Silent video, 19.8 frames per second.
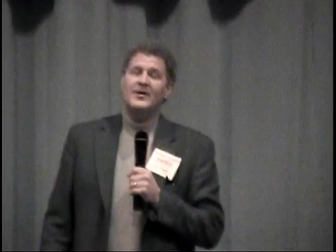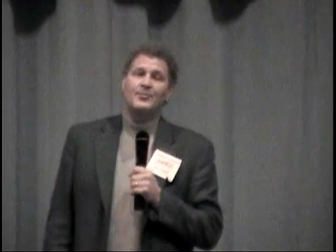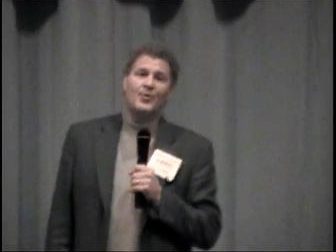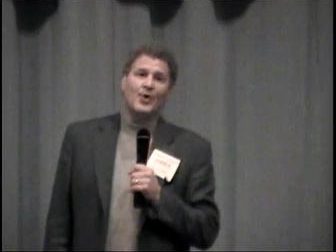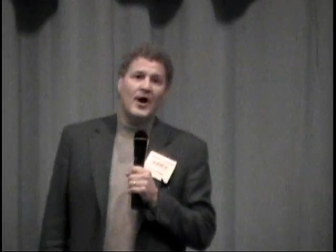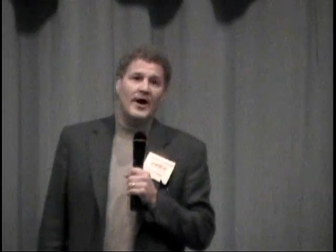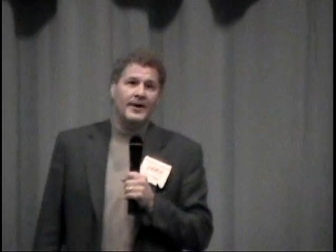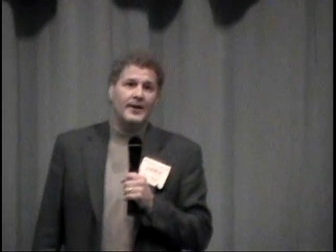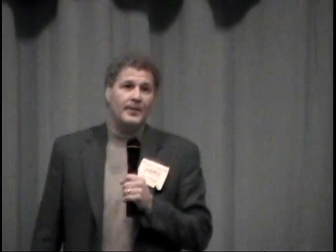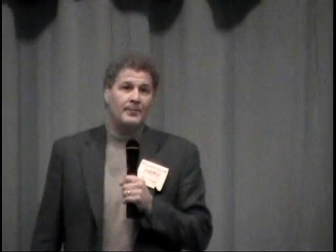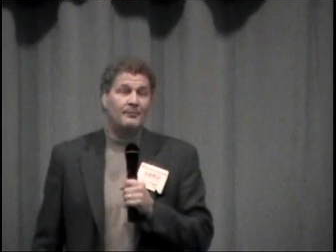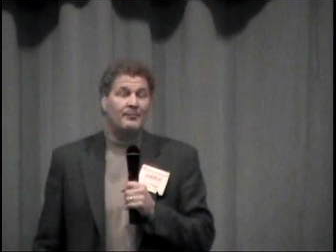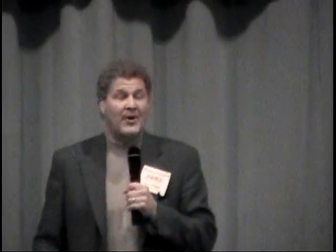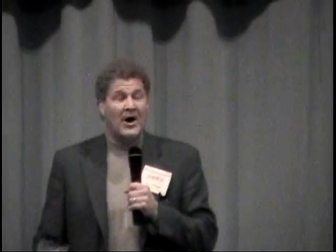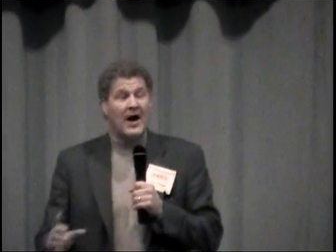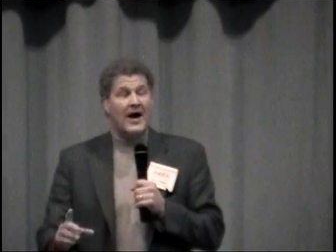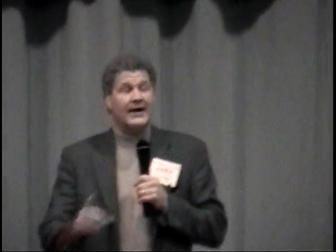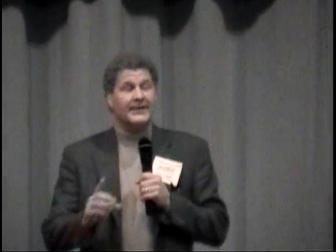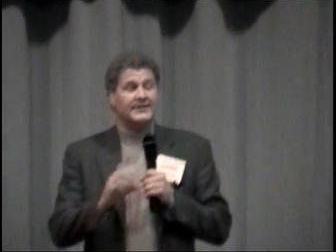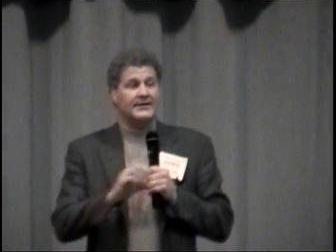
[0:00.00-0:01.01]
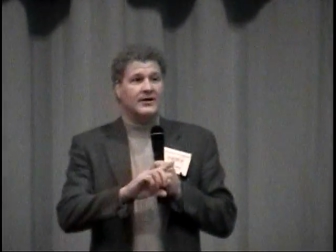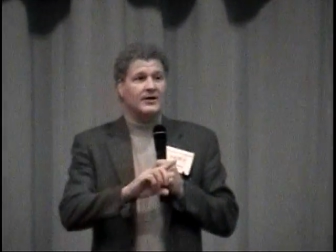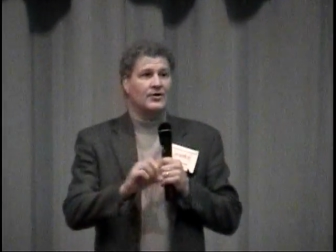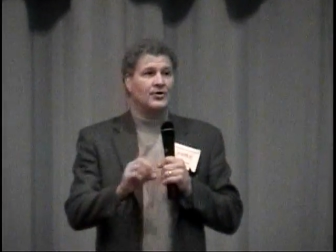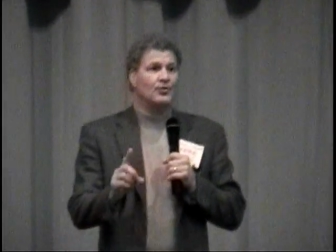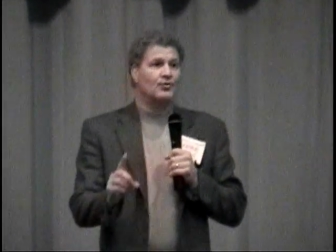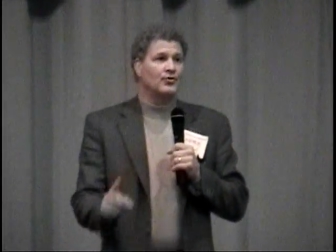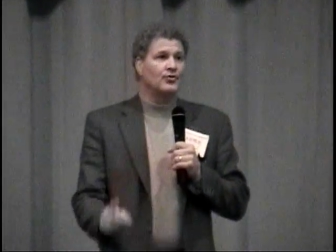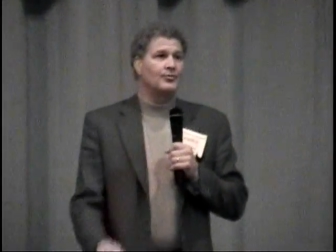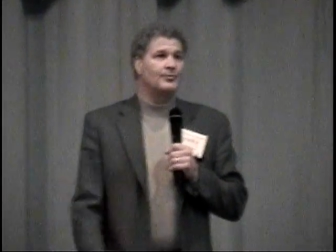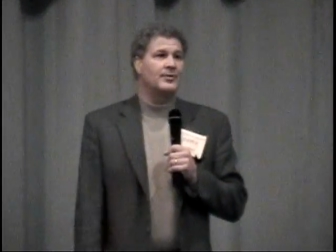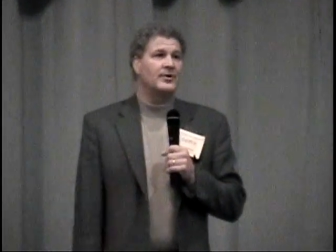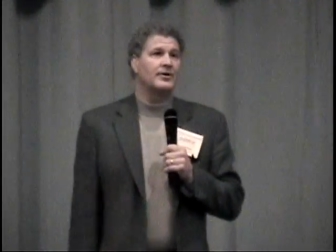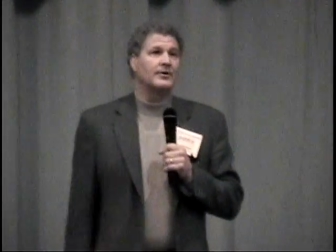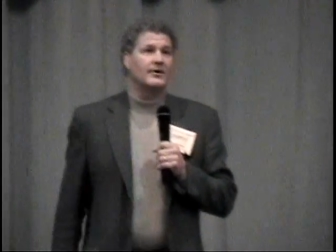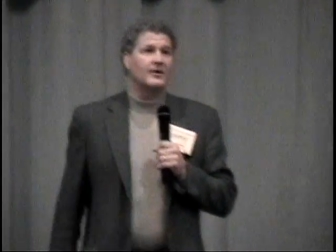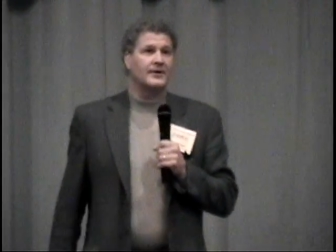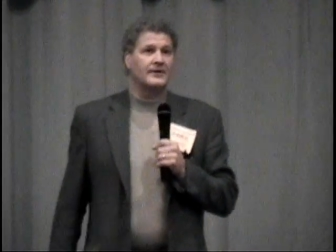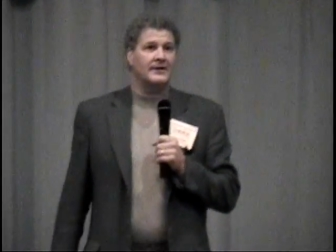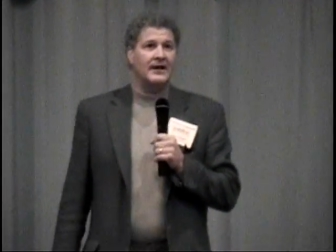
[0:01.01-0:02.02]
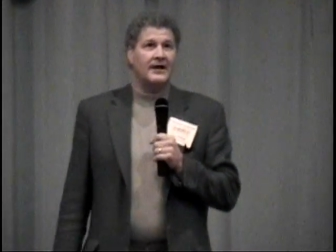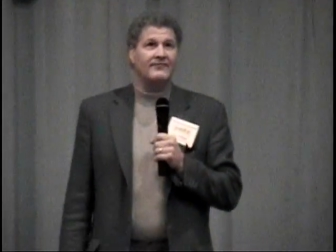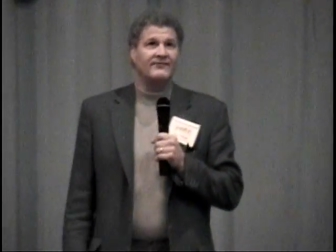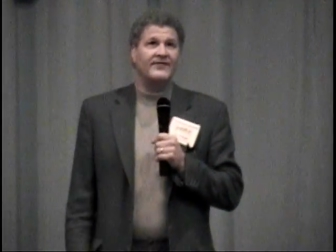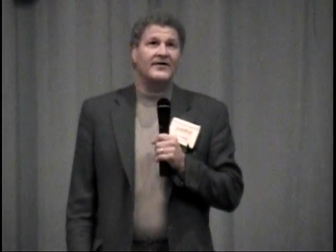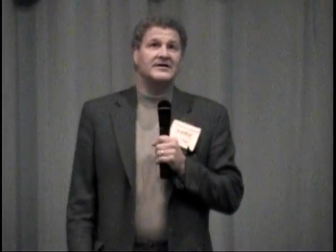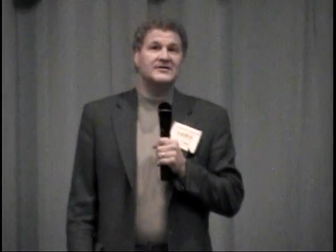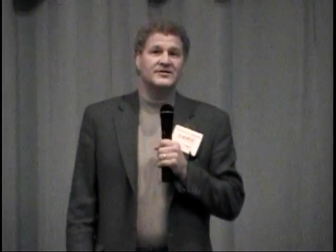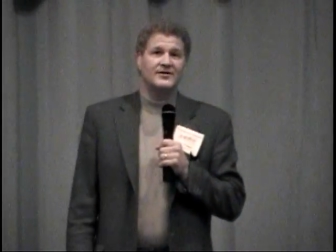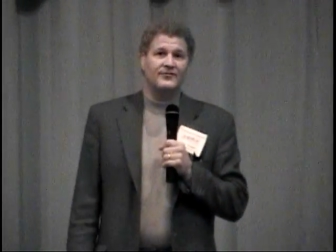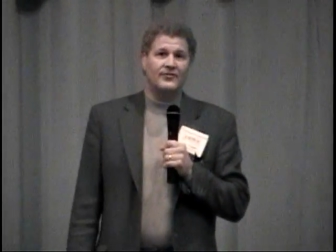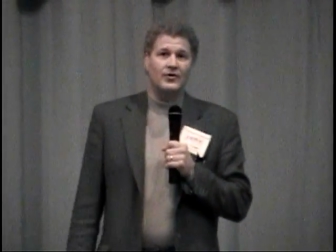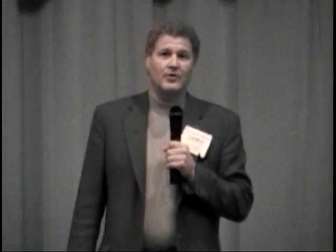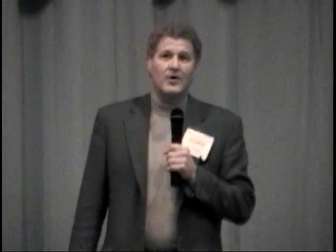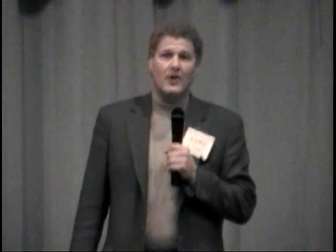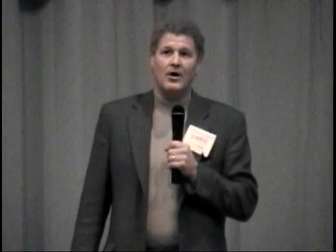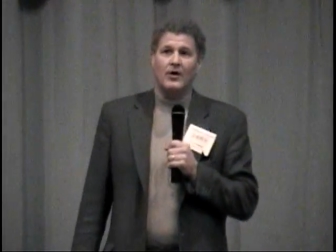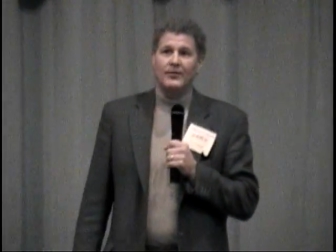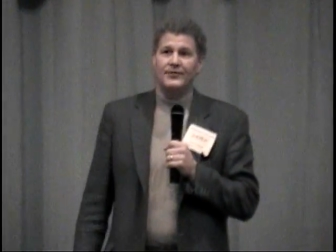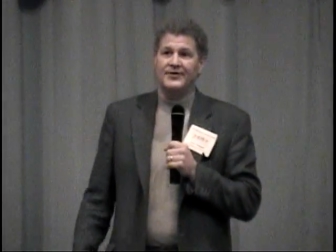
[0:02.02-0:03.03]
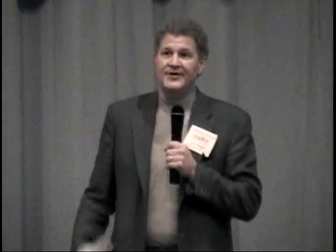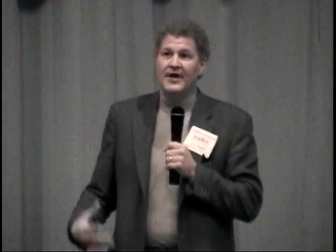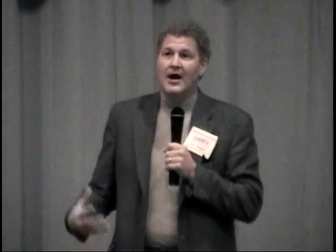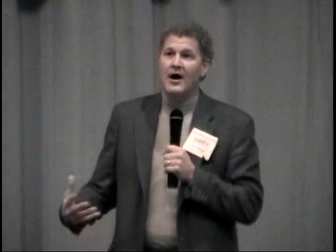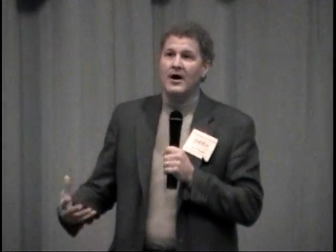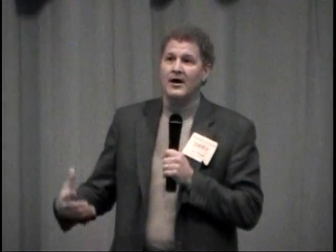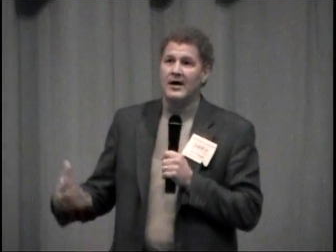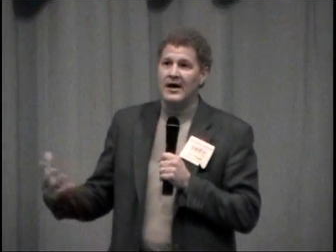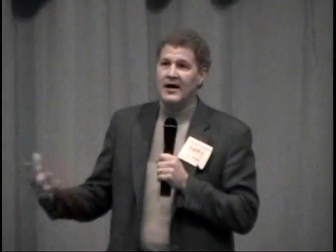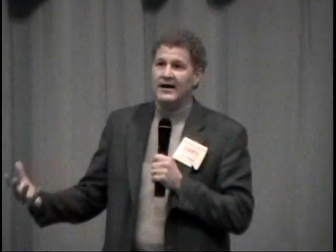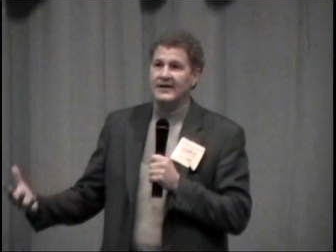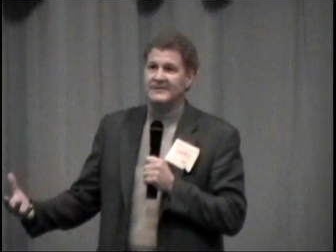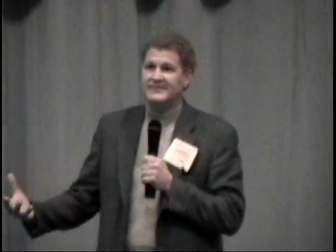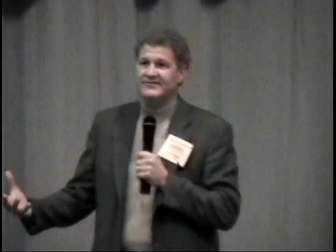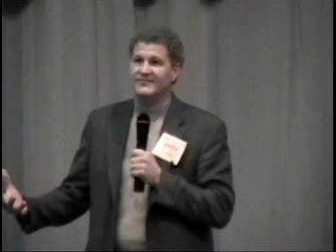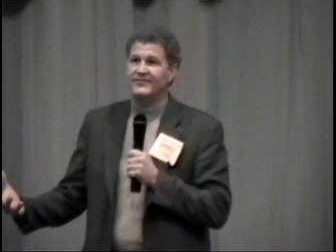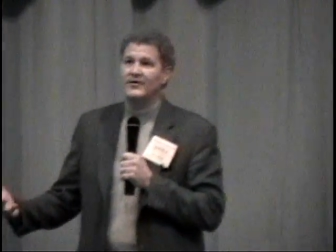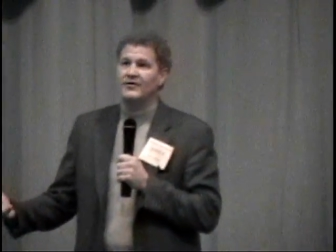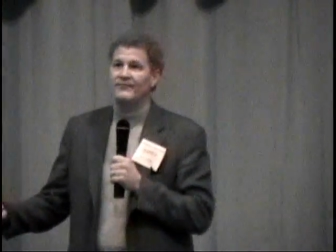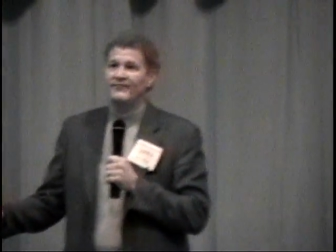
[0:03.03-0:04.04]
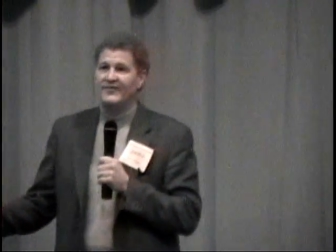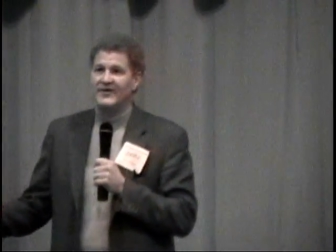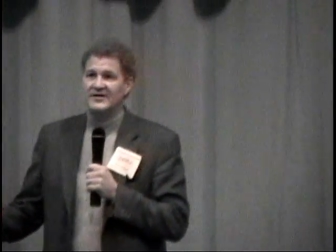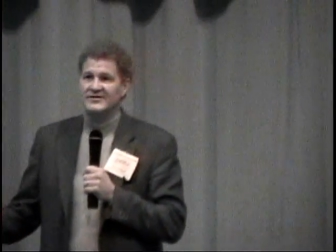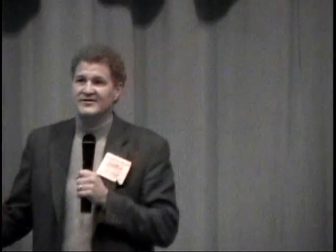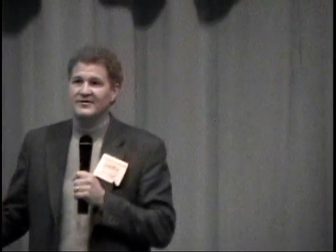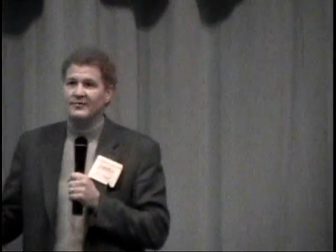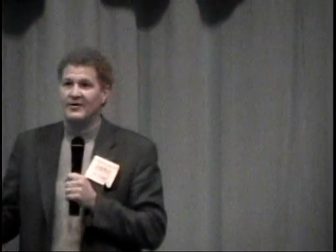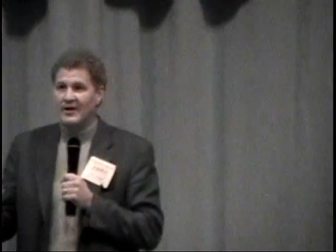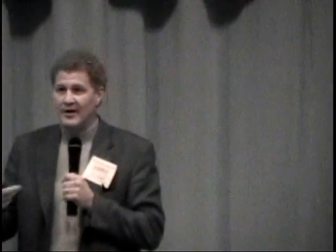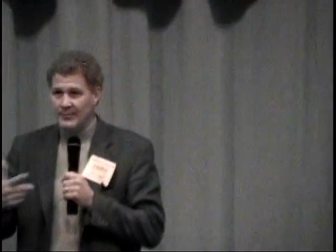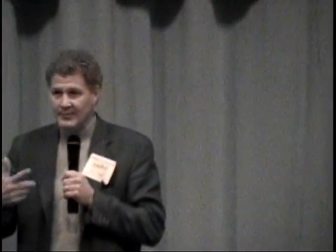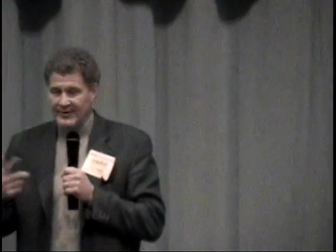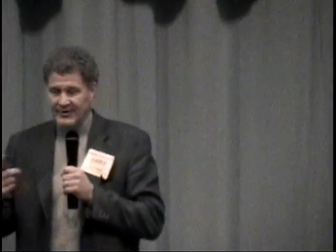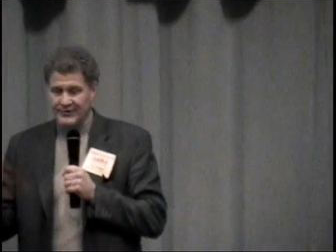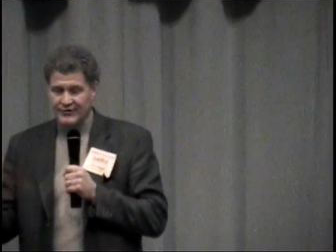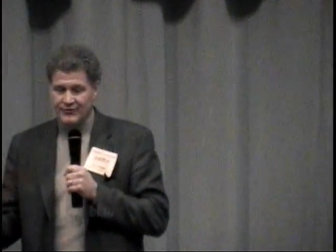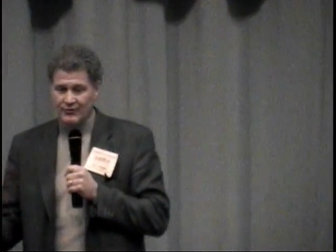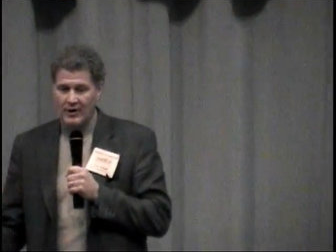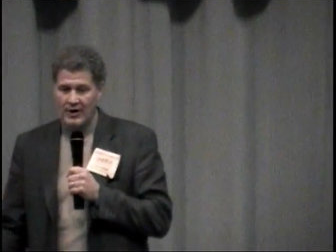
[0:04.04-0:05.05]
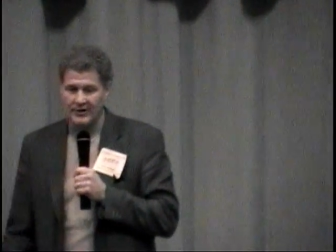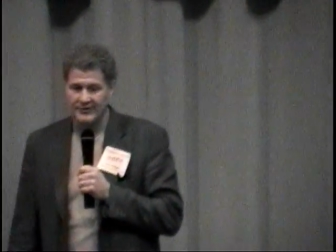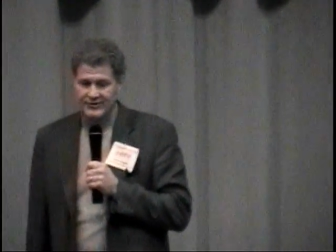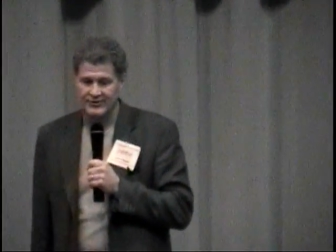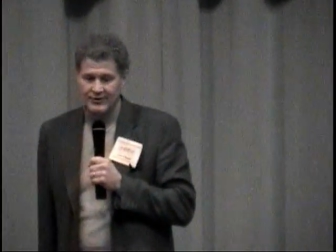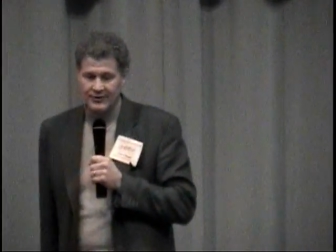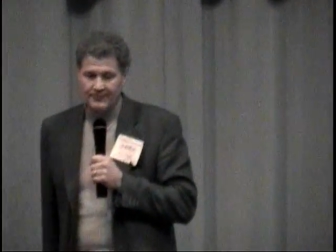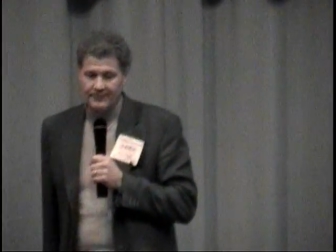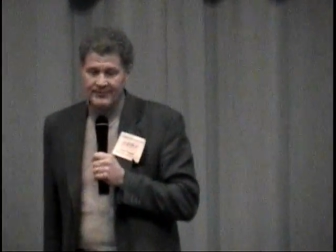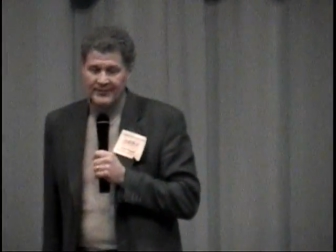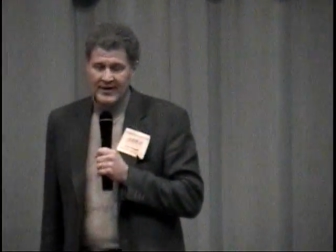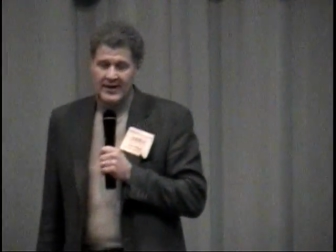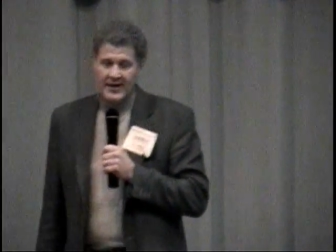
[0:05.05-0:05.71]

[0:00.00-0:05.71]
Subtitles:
He bought a group or a festival called Young Cuts Film Festival up in Toronto.